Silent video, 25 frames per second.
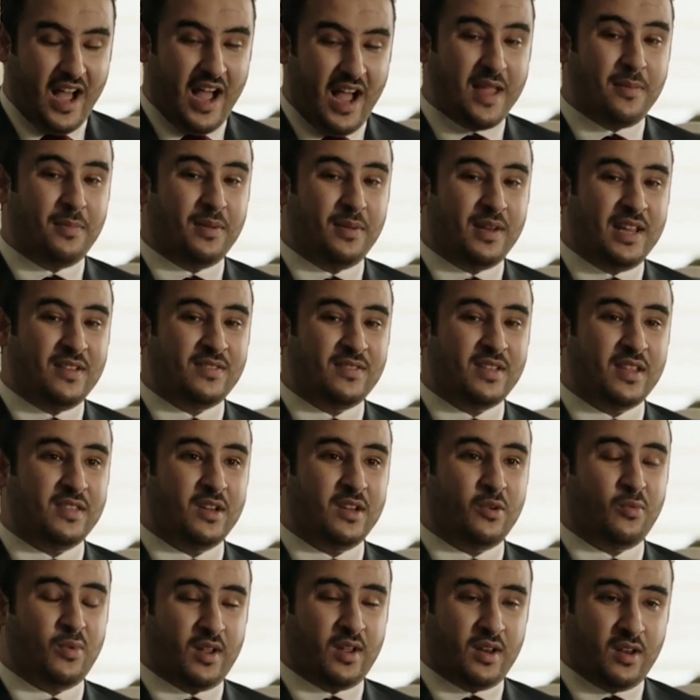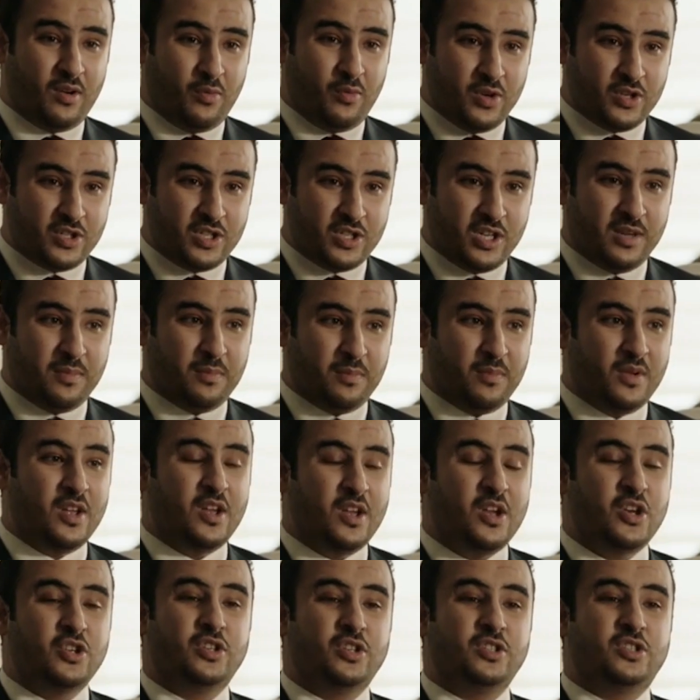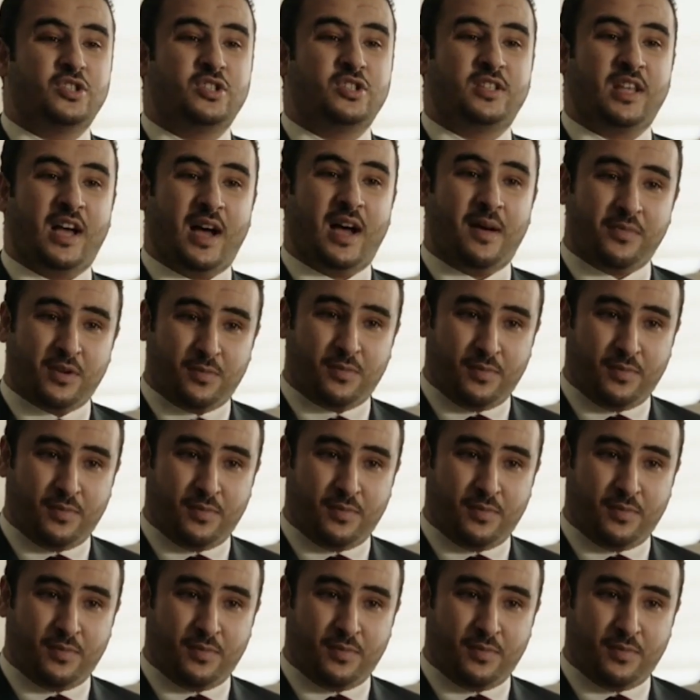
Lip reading: I believe that the Iranian regime should stop